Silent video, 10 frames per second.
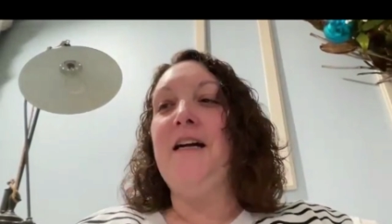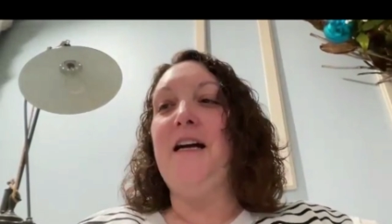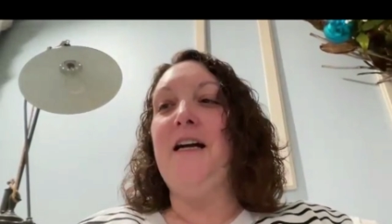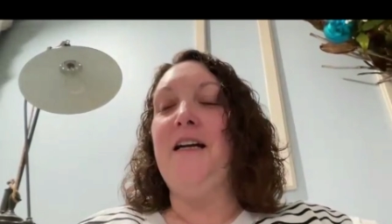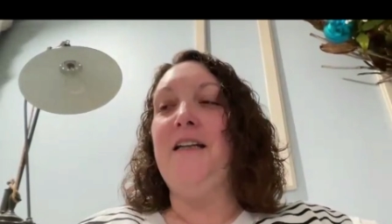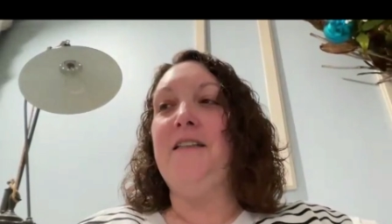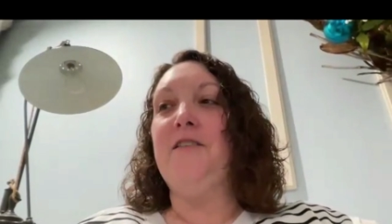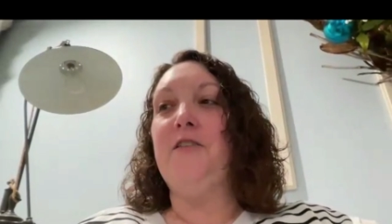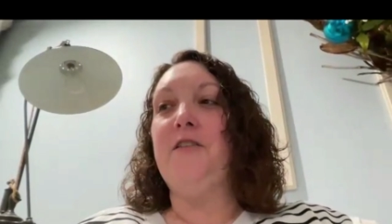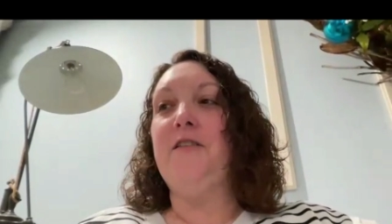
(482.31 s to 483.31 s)
And
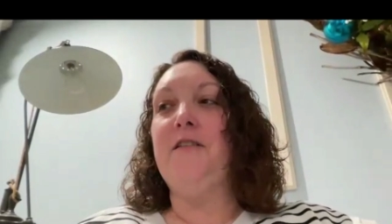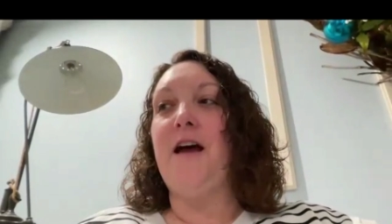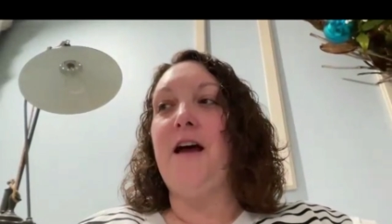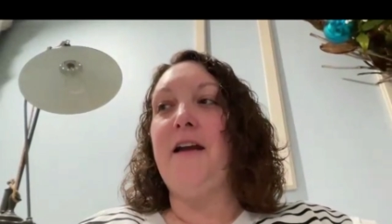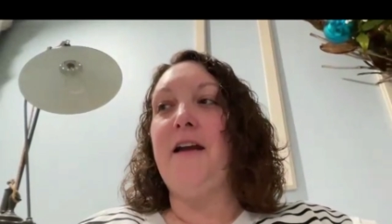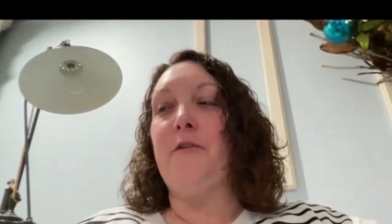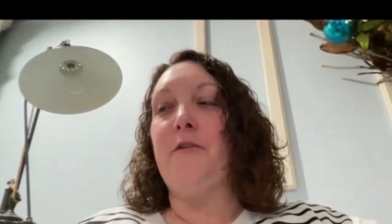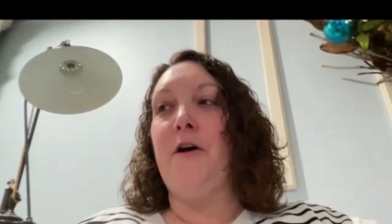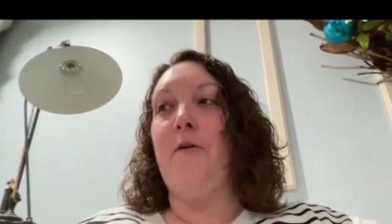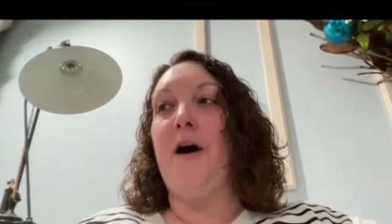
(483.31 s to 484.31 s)
I don't
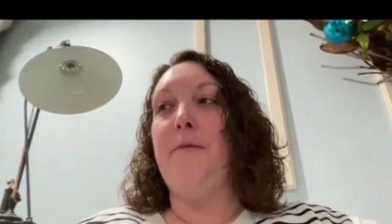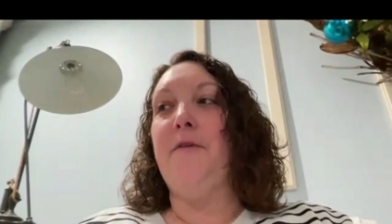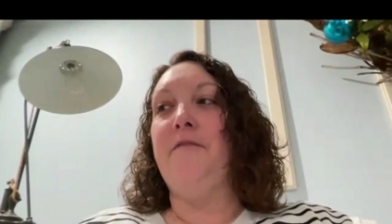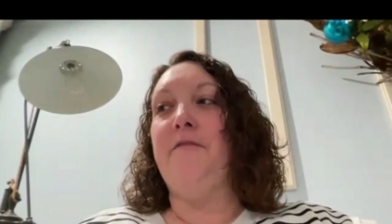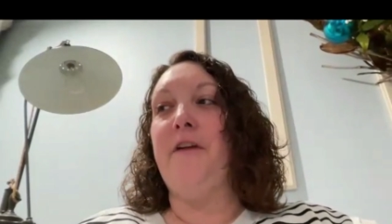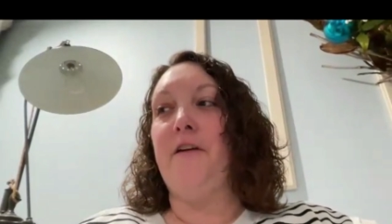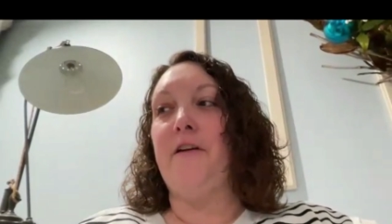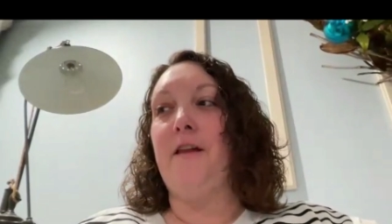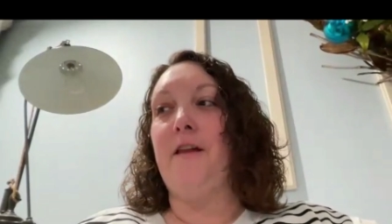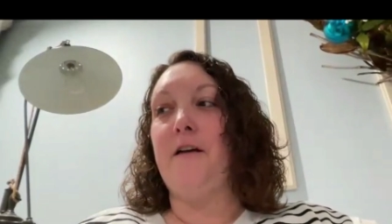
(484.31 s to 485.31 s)
know, I've been very
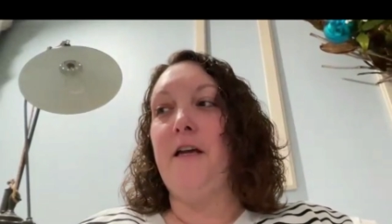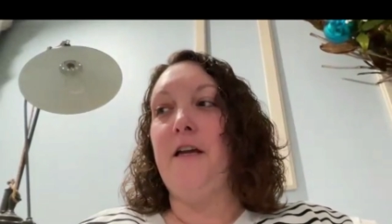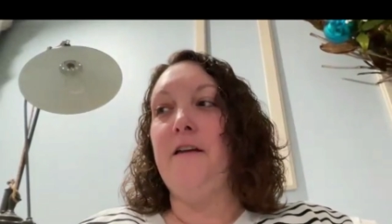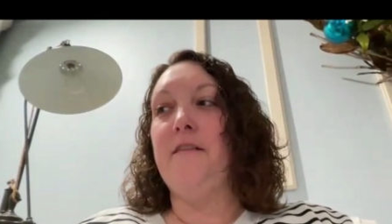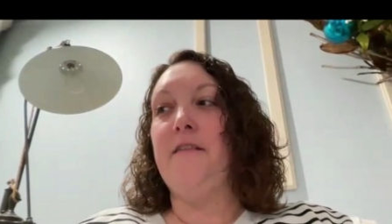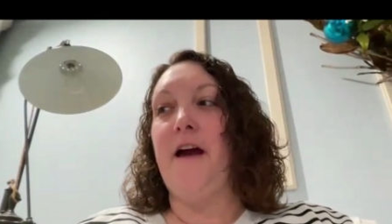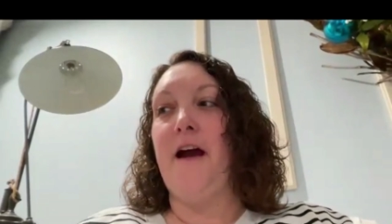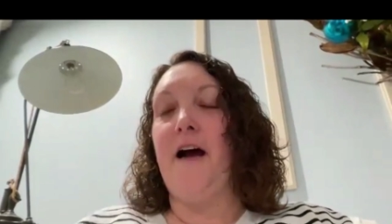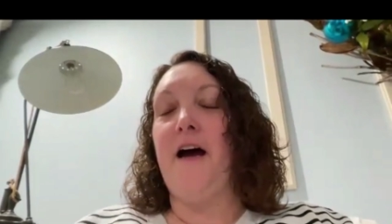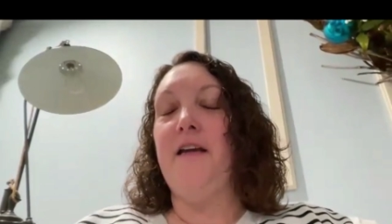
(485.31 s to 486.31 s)
lucky
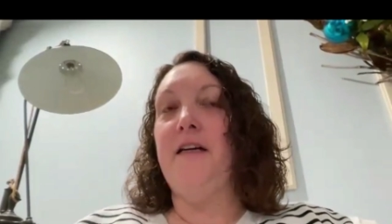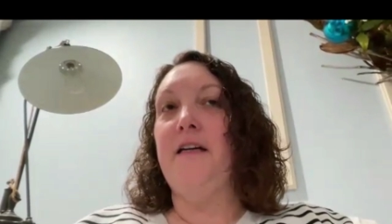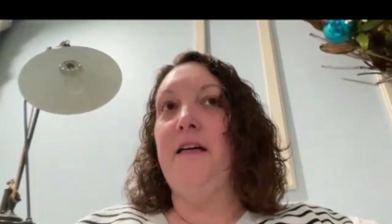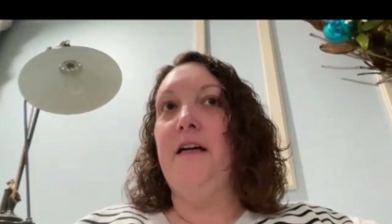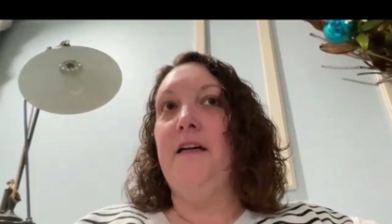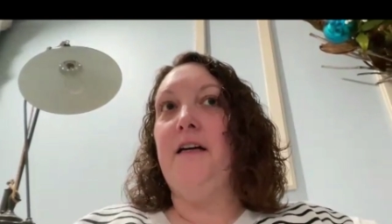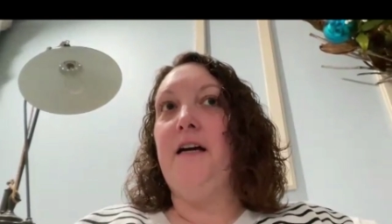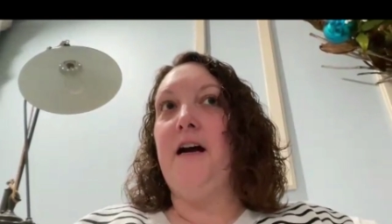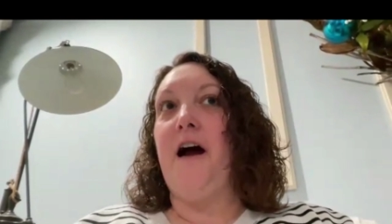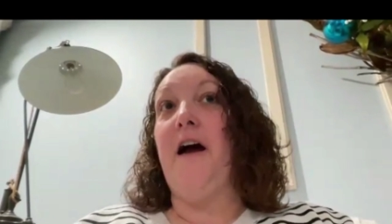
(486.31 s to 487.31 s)
that
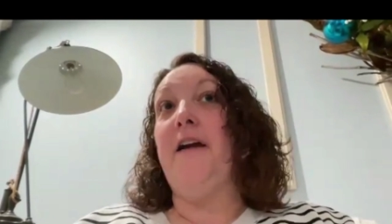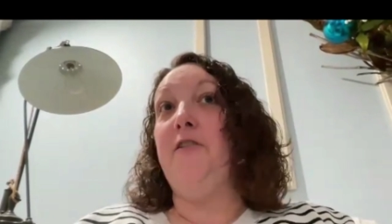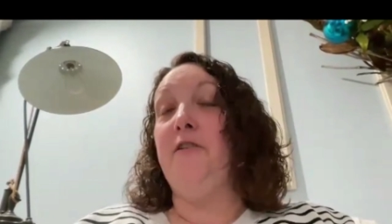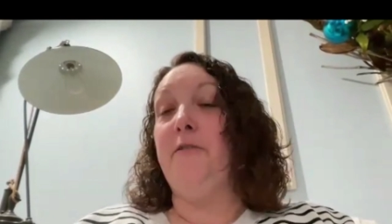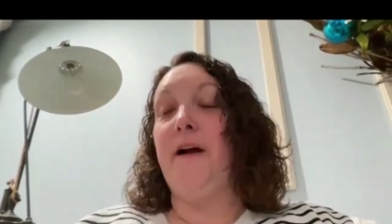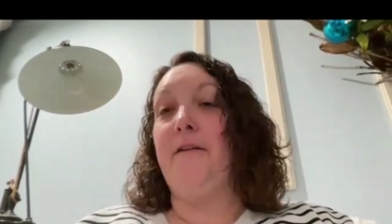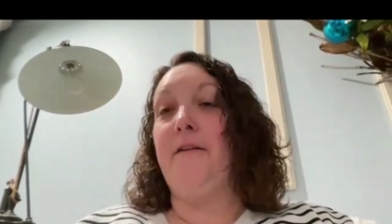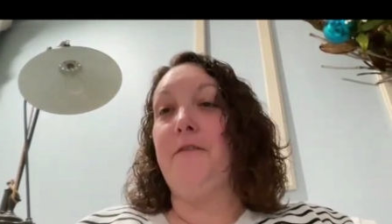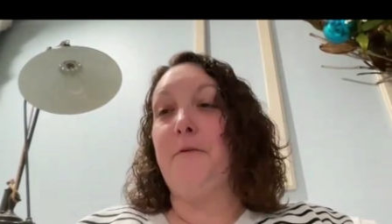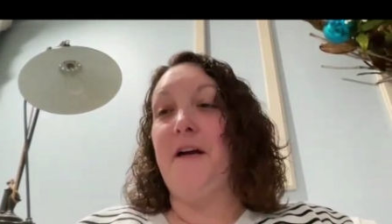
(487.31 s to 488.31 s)
I do have
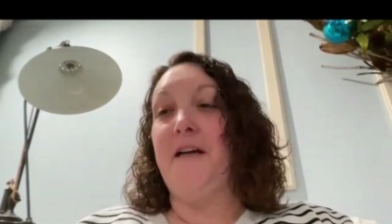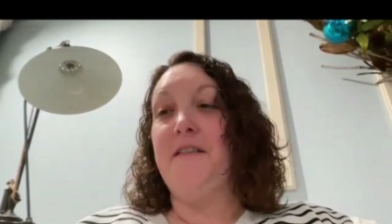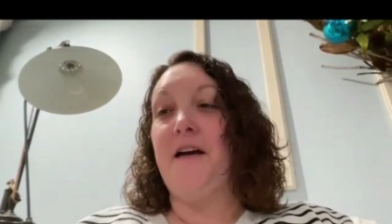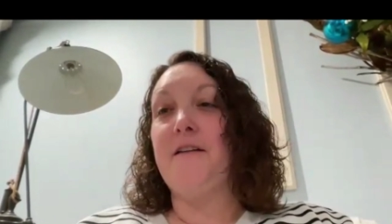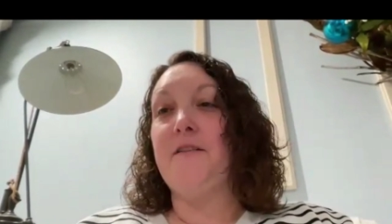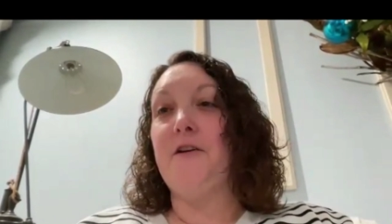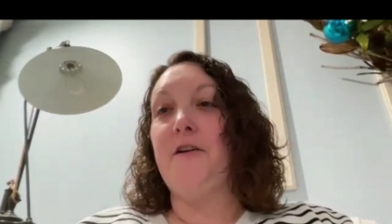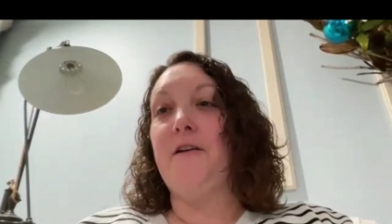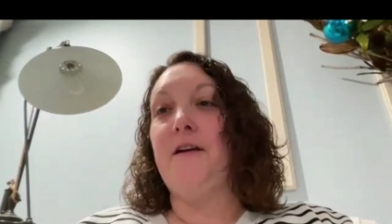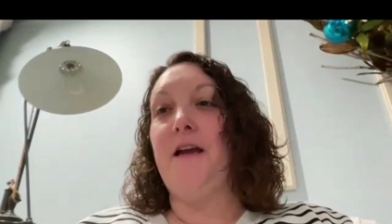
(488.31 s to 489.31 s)
the right
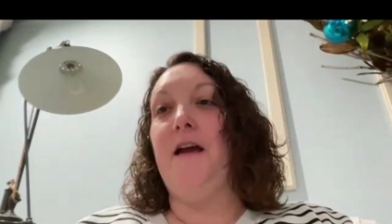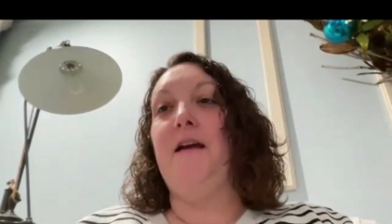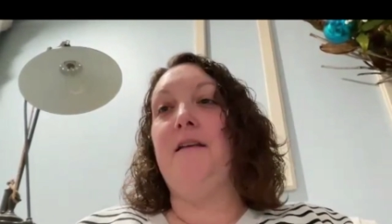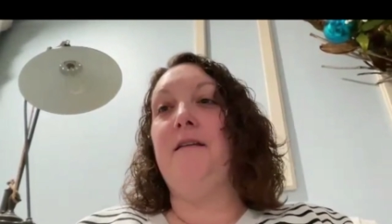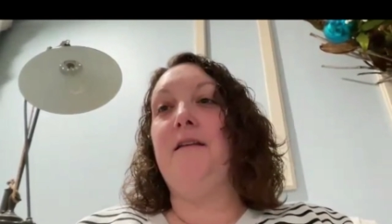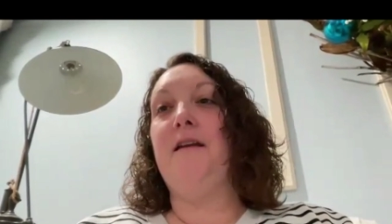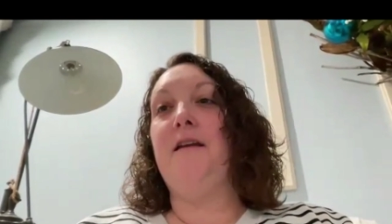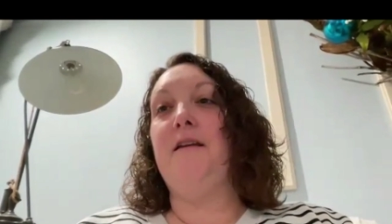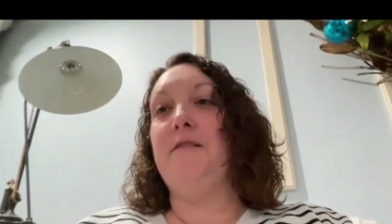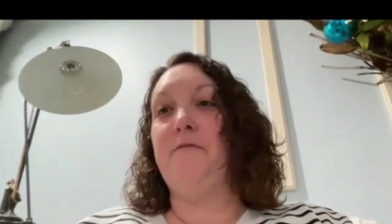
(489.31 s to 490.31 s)
doctor, and
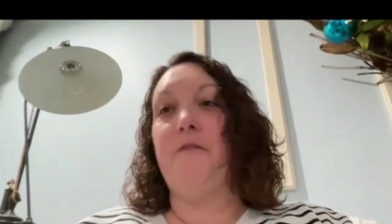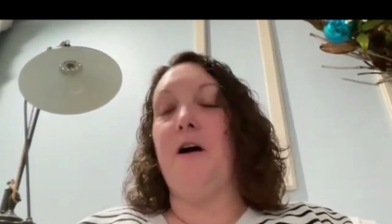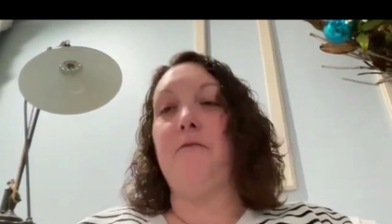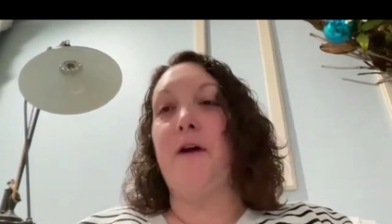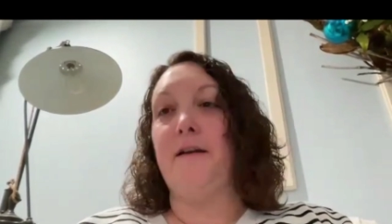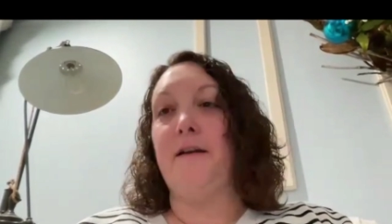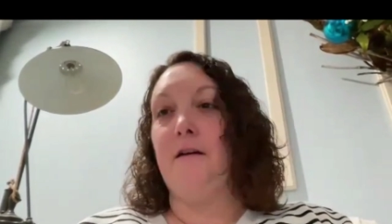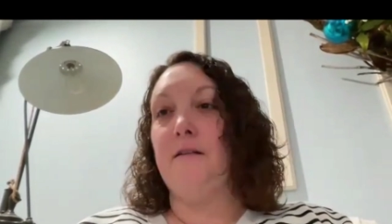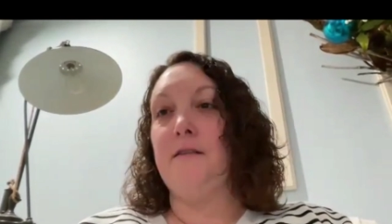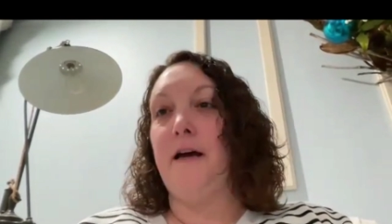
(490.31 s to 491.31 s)
he's fought right
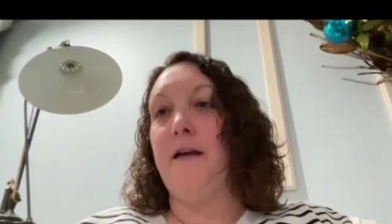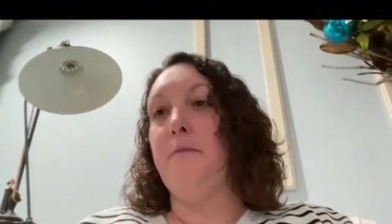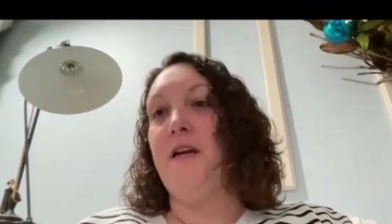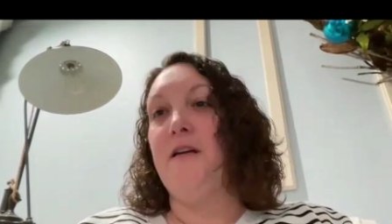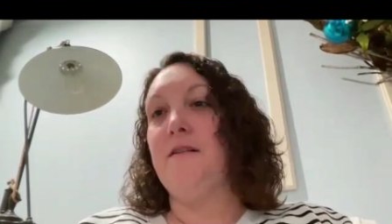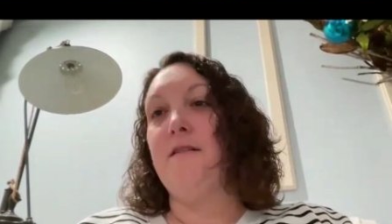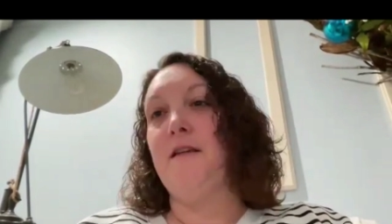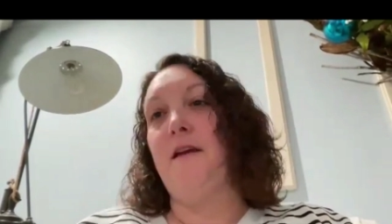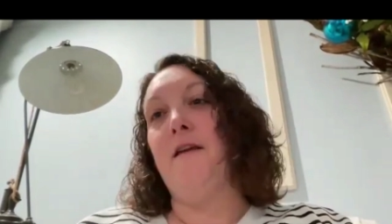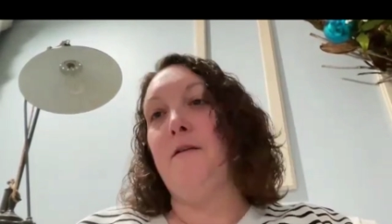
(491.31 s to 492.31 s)
alongside me as a
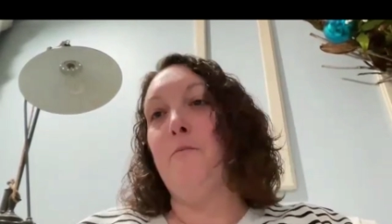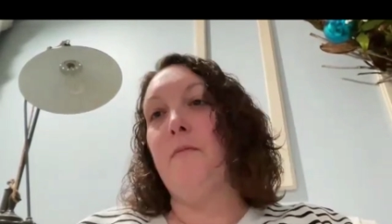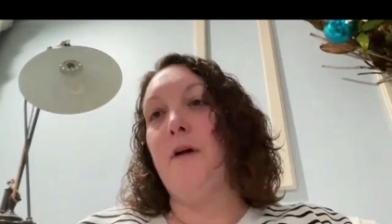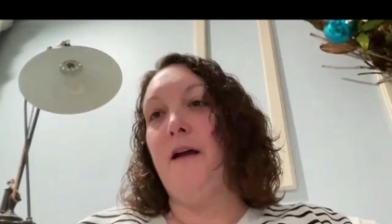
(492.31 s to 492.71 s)
team.